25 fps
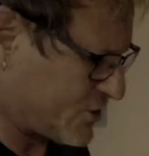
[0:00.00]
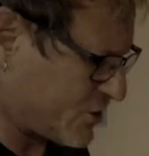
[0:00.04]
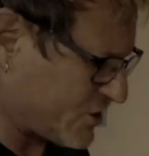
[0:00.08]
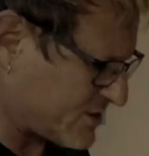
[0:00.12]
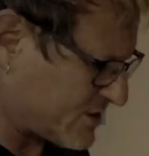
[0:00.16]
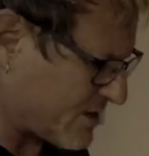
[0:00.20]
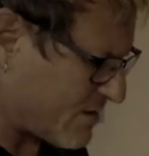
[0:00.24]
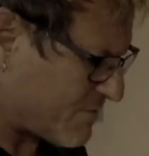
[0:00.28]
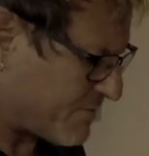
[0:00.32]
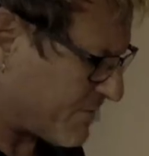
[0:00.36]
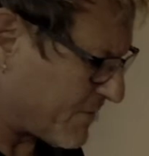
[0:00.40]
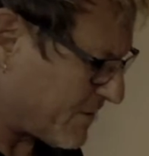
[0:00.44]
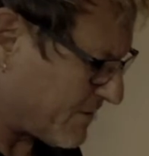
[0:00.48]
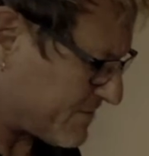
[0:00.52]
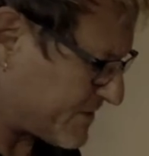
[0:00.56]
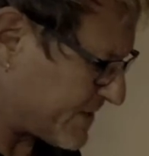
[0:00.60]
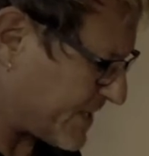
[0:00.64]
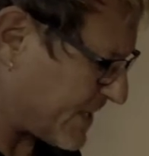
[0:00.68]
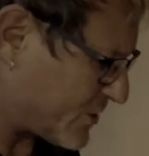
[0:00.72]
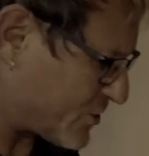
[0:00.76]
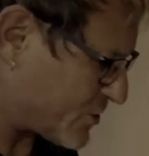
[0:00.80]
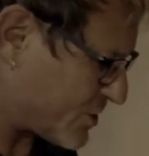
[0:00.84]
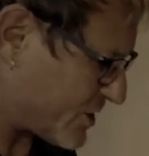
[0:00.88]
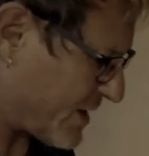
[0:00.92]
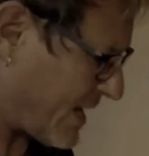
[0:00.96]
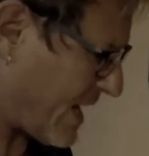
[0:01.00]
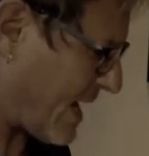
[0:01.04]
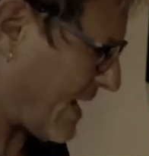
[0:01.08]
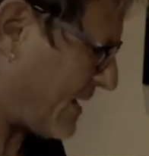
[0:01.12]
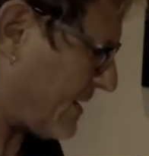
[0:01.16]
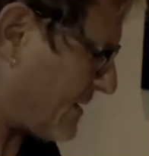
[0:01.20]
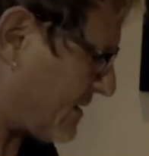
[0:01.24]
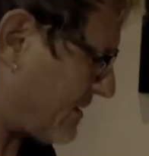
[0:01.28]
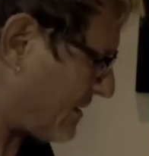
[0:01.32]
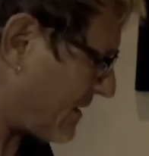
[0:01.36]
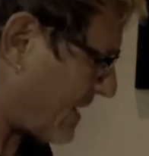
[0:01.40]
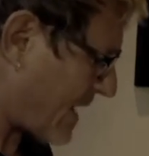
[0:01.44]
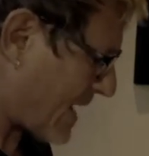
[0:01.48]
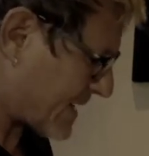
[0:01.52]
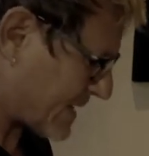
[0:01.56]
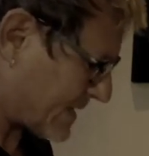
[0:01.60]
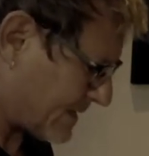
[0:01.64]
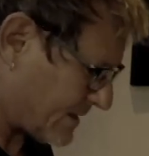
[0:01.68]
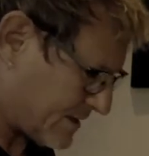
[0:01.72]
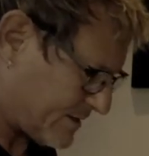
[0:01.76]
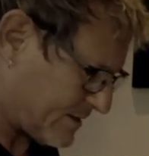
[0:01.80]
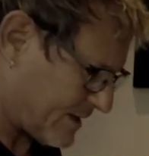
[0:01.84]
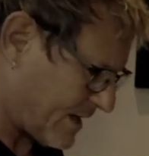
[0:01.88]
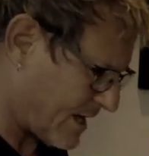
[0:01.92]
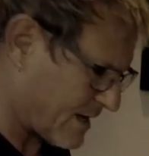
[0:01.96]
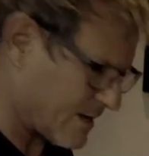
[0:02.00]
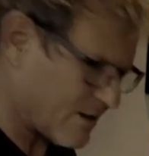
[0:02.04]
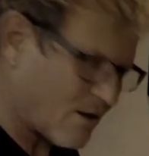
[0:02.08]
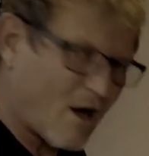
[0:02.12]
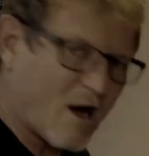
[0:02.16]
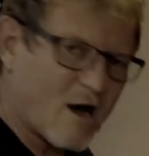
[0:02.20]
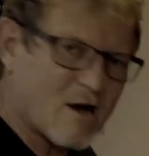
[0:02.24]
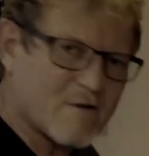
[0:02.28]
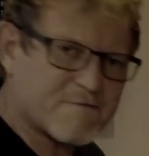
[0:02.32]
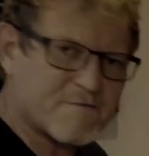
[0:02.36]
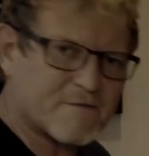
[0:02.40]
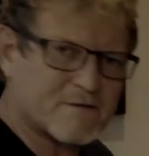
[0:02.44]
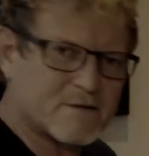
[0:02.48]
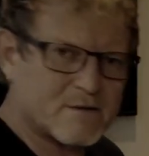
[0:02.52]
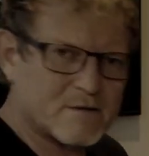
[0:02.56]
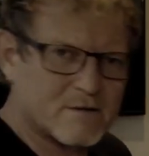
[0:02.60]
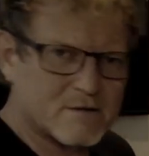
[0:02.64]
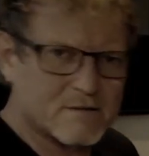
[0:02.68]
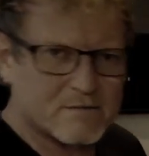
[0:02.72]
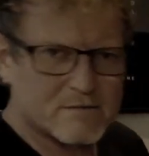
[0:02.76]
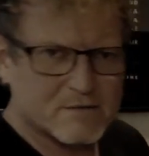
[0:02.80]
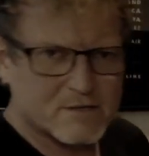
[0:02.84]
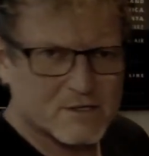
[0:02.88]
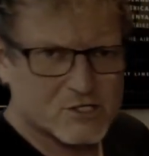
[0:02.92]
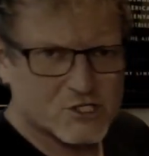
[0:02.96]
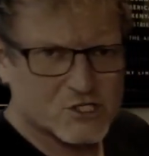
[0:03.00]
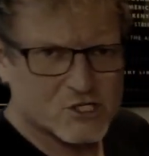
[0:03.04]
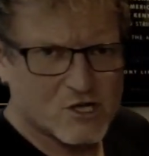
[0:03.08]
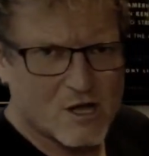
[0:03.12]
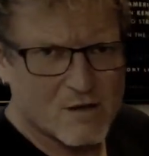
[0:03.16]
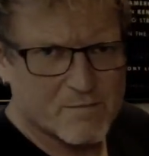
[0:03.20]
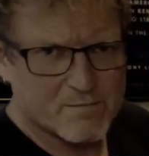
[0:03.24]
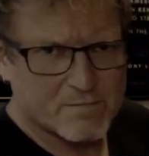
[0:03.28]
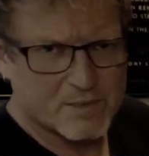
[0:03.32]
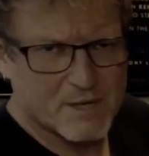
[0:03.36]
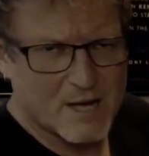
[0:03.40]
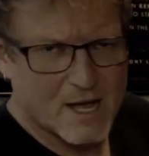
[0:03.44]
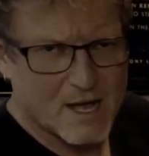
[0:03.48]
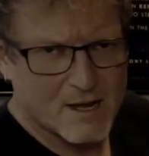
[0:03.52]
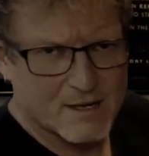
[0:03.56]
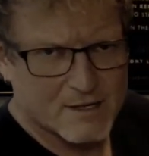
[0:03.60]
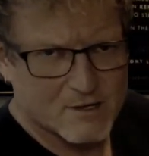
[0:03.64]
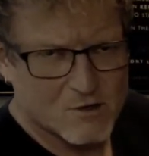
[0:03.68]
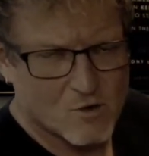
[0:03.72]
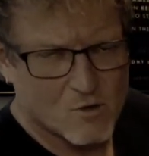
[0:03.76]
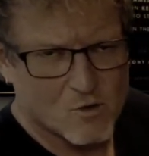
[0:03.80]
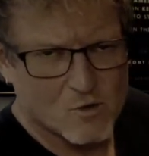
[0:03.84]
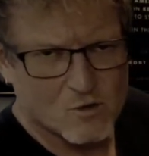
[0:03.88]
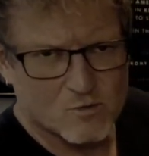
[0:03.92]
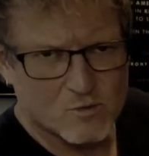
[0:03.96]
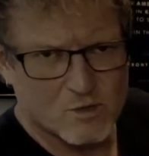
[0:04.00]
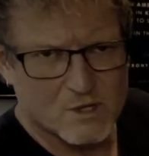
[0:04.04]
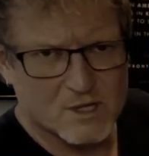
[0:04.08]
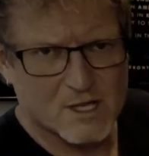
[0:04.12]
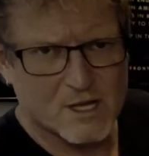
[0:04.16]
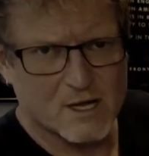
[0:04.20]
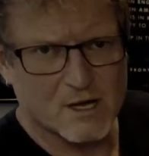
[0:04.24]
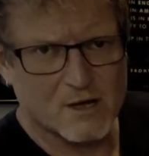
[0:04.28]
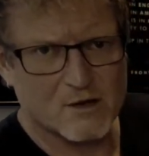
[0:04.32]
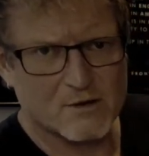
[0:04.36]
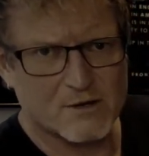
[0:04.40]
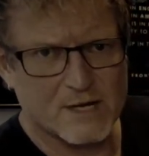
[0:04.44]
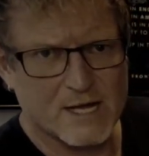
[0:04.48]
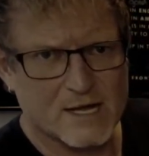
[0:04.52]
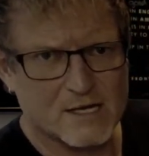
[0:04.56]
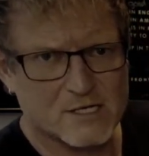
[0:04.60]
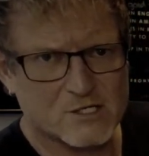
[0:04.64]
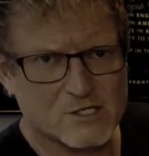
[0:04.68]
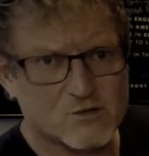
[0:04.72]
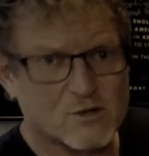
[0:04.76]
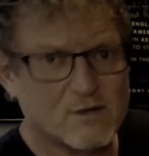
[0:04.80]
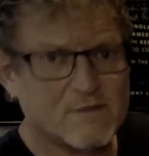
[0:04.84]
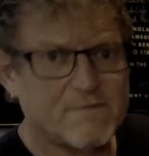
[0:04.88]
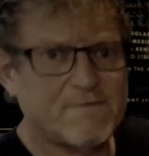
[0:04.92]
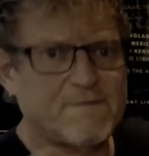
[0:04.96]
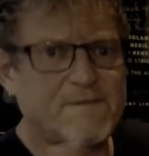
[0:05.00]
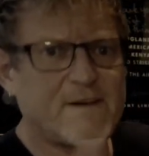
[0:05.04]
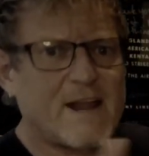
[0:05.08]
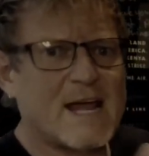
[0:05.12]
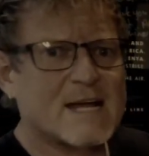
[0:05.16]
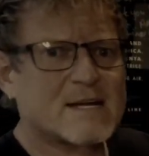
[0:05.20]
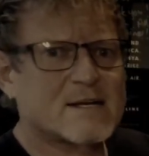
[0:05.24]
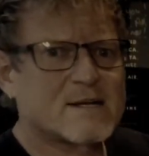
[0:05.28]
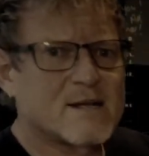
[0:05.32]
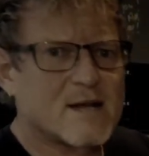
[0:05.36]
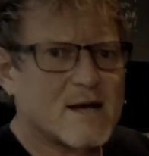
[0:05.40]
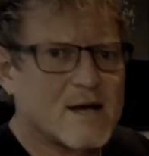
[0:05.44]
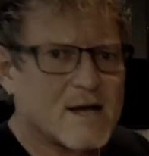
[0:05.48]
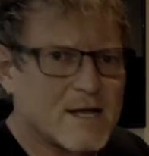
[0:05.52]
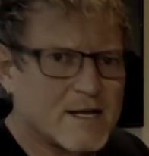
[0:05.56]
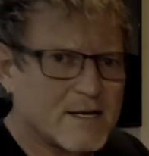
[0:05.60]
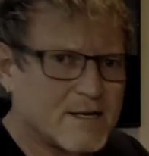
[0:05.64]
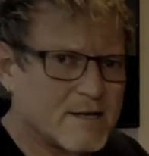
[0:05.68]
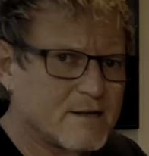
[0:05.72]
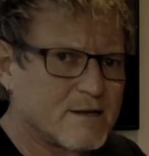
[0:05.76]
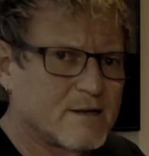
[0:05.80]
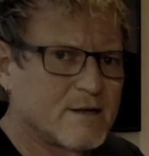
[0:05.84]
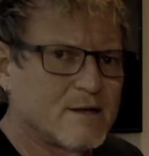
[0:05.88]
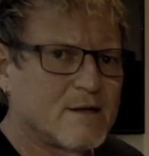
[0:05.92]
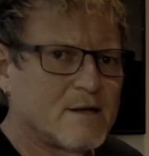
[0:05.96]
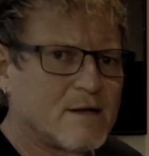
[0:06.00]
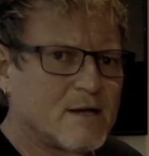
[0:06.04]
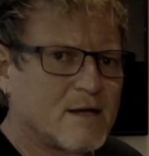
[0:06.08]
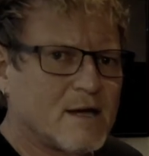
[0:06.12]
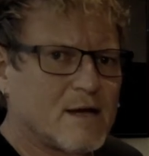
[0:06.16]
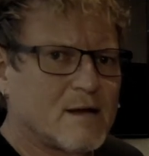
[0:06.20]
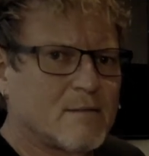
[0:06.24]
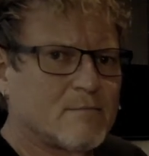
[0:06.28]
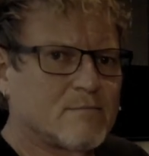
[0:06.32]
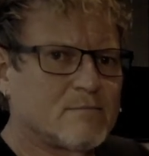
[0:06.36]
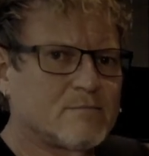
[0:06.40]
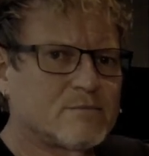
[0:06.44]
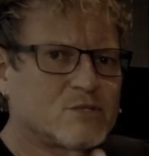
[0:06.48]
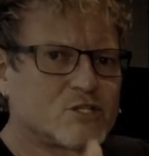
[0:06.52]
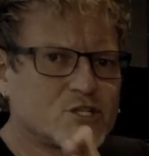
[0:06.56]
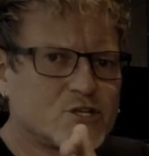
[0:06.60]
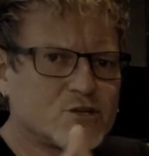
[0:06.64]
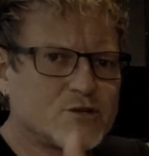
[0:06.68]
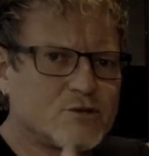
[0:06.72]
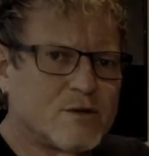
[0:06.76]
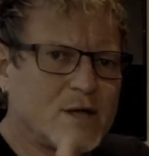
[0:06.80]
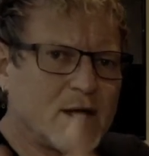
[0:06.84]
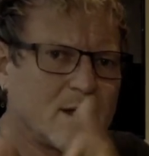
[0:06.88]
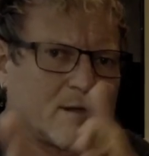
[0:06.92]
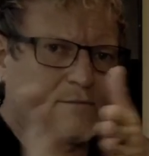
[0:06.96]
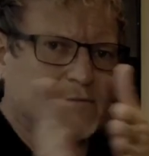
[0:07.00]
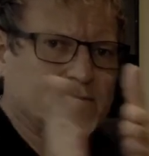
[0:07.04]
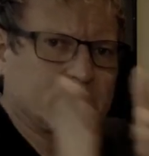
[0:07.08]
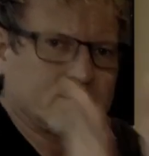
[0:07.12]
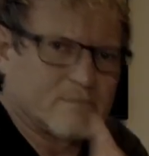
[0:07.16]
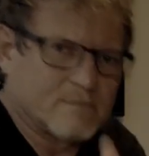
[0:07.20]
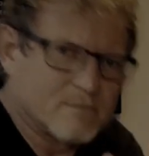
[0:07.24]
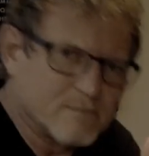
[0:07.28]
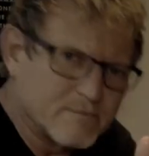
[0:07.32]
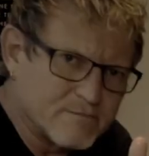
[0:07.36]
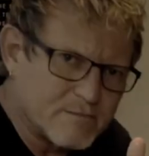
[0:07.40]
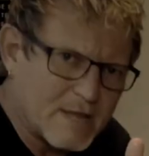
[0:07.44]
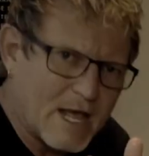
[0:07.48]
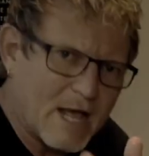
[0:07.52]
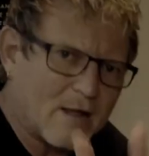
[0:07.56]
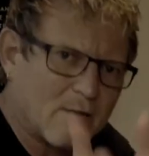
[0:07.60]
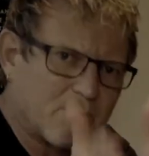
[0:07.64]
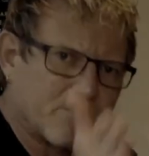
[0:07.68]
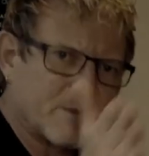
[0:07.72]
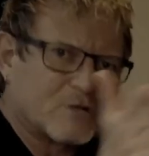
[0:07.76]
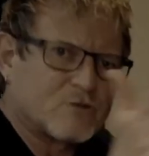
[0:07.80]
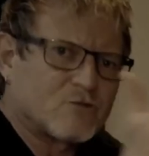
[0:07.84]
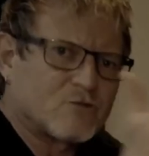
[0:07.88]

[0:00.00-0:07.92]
just so full of tension, and like I did there, often the sharp 9 chord will go down to a flat 9 to help it